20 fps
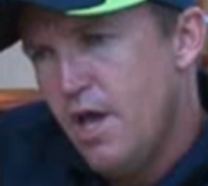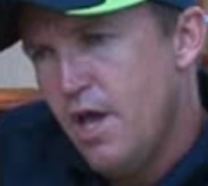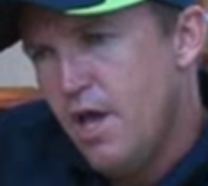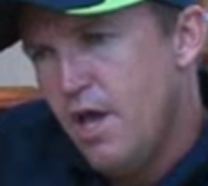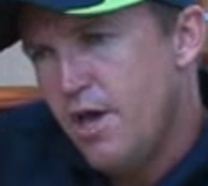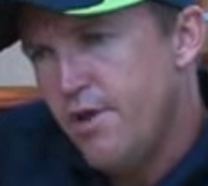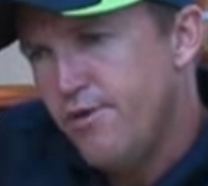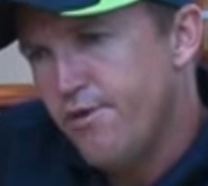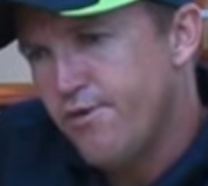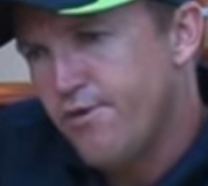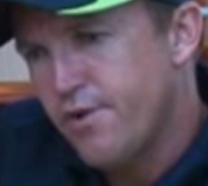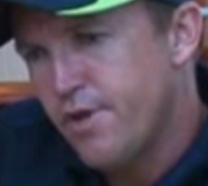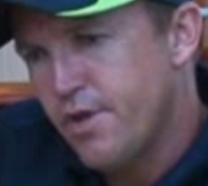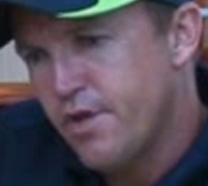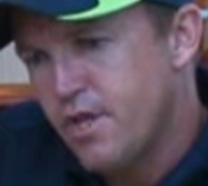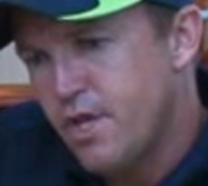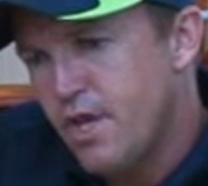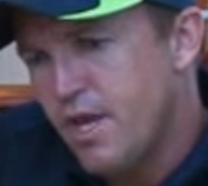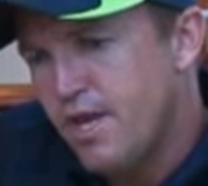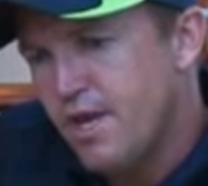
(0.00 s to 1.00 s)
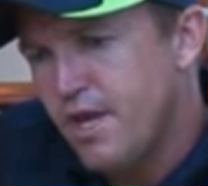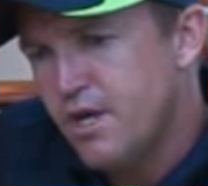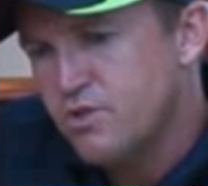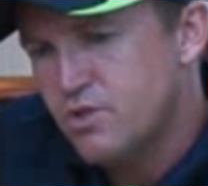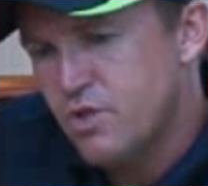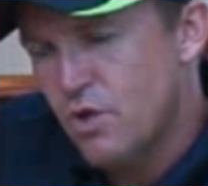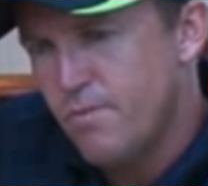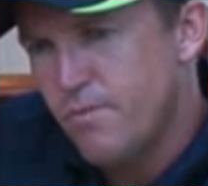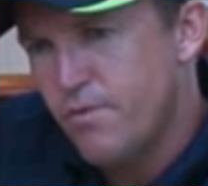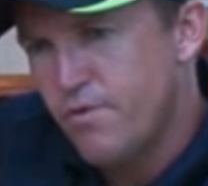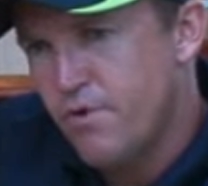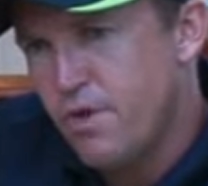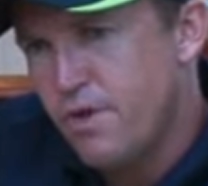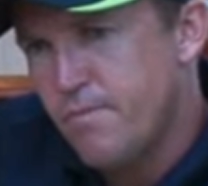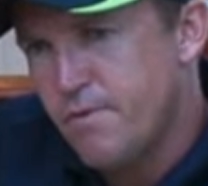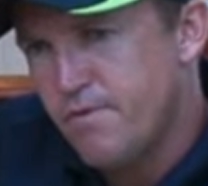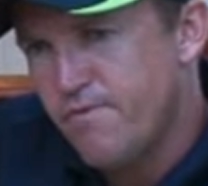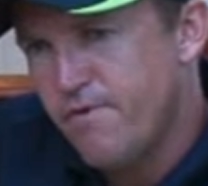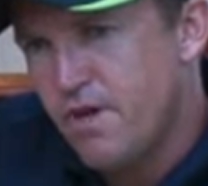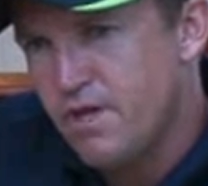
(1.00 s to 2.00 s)
And again, our top
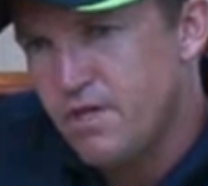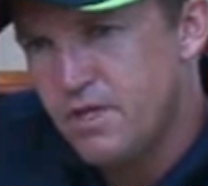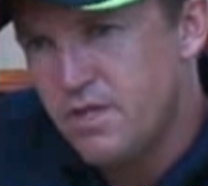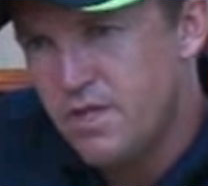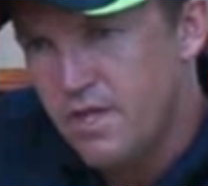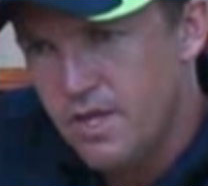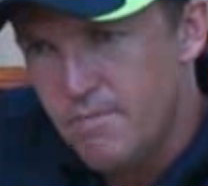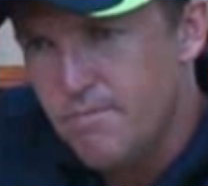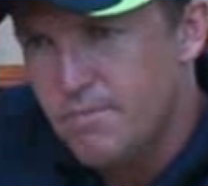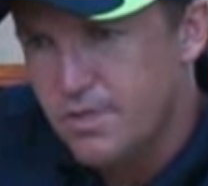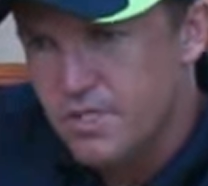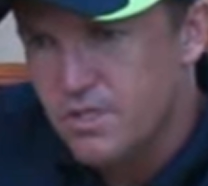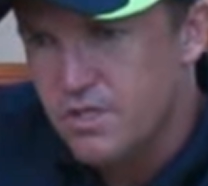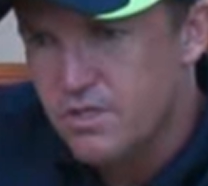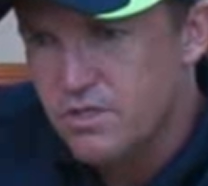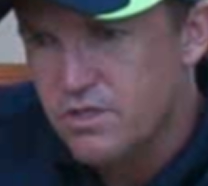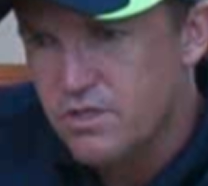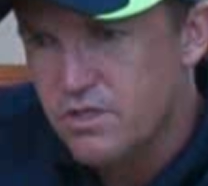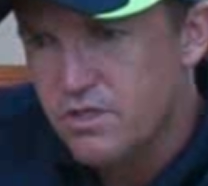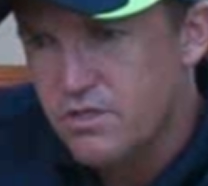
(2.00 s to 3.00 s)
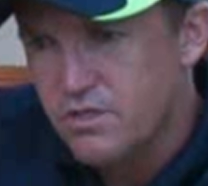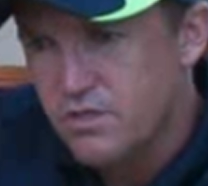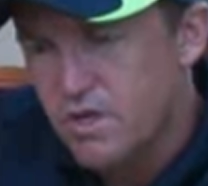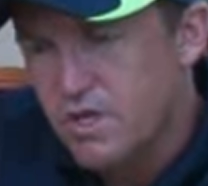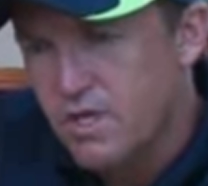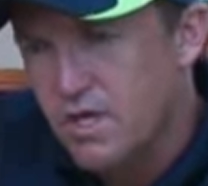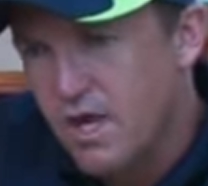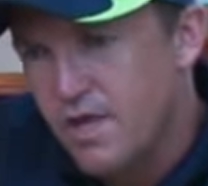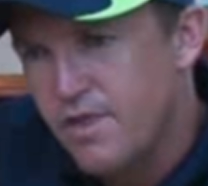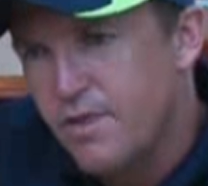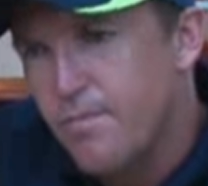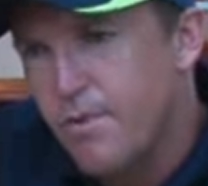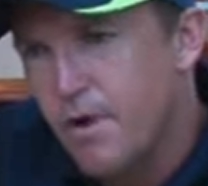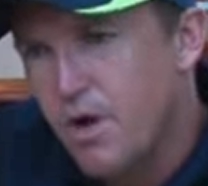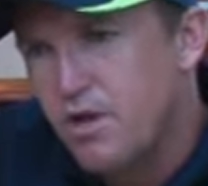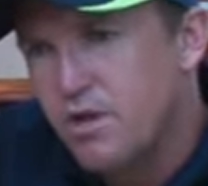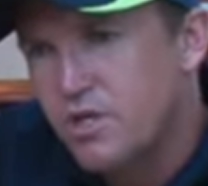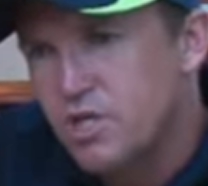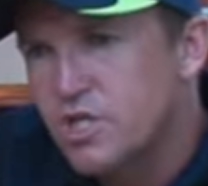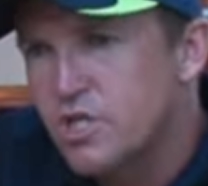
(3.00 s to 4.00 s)
three provided the impetus uh, and the
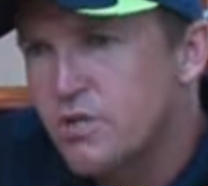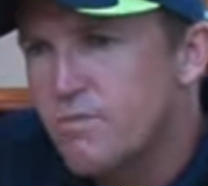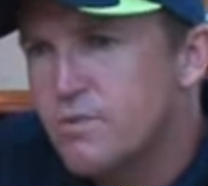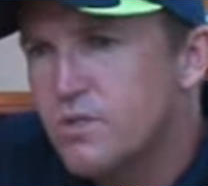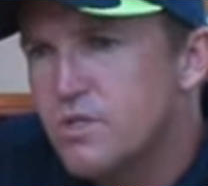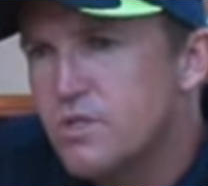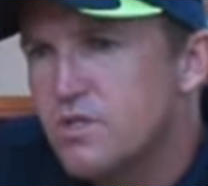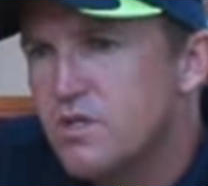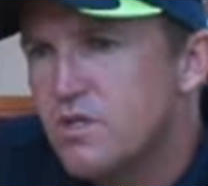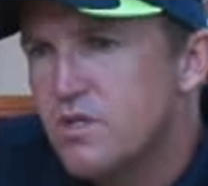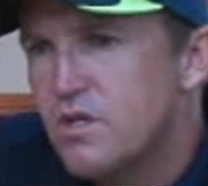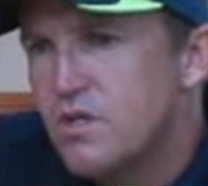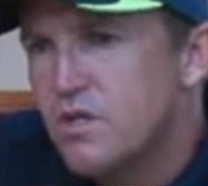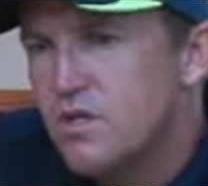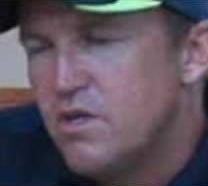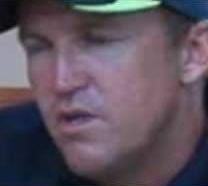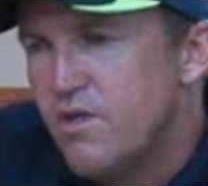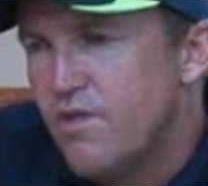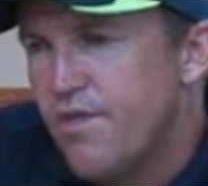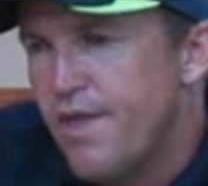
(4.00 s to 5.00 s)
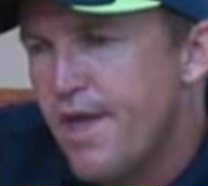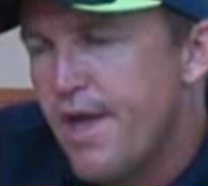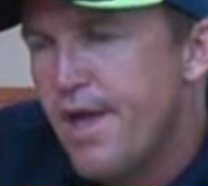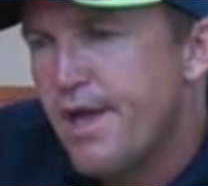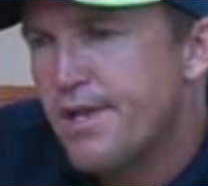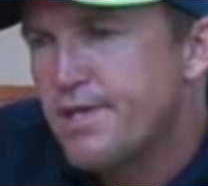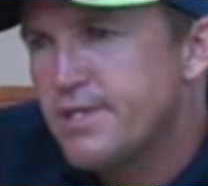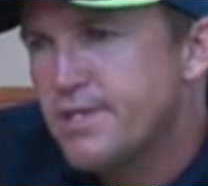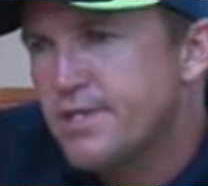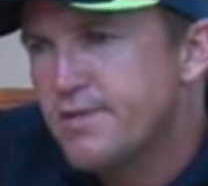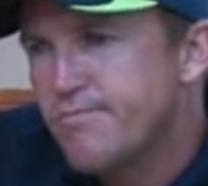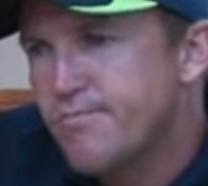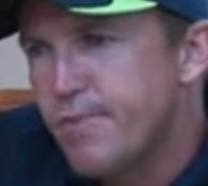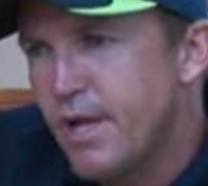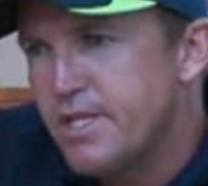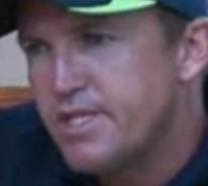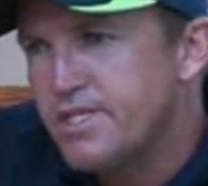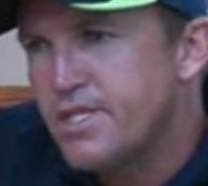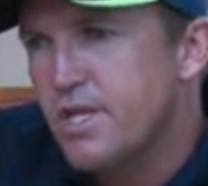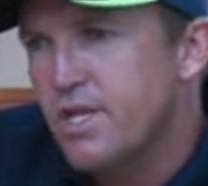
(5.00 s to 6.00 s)
partnerships that
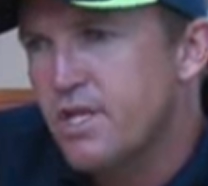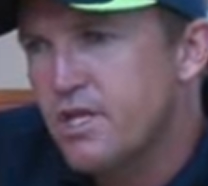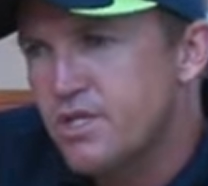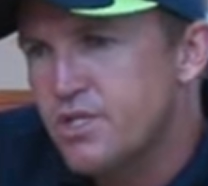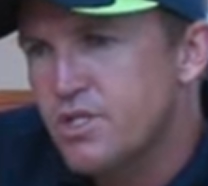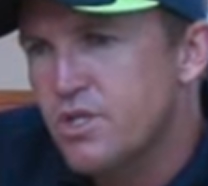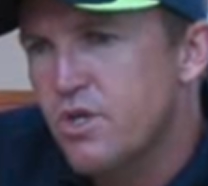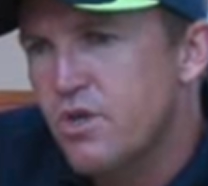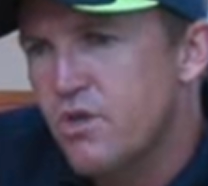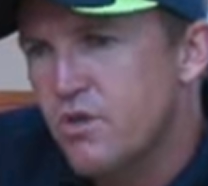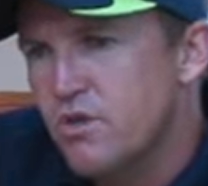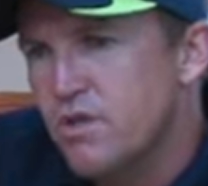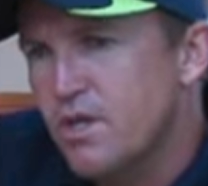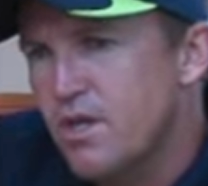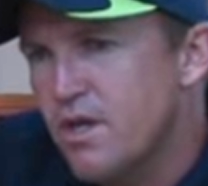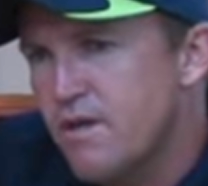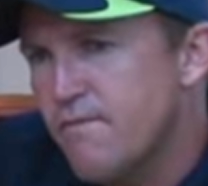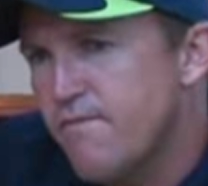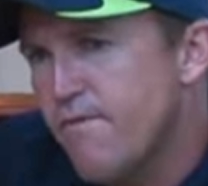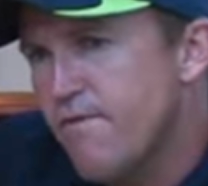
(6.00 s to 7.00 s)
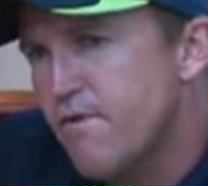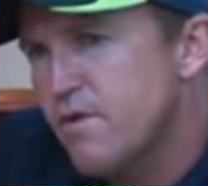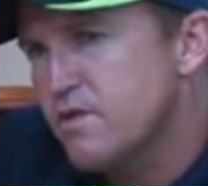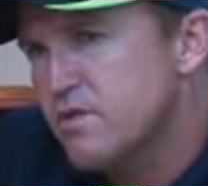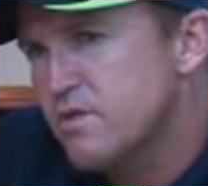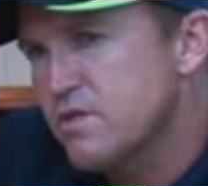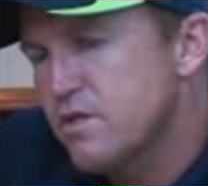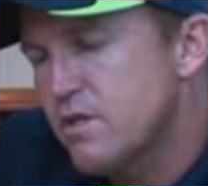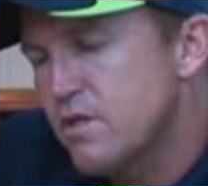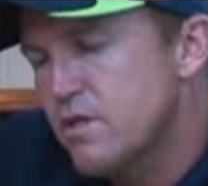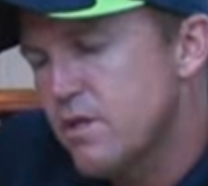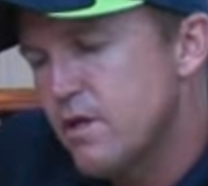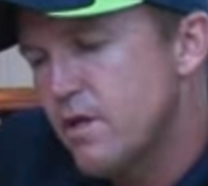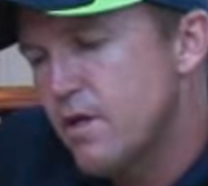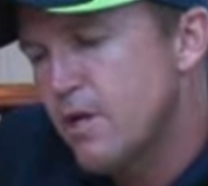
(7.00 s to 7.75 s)
basically secured the game for us.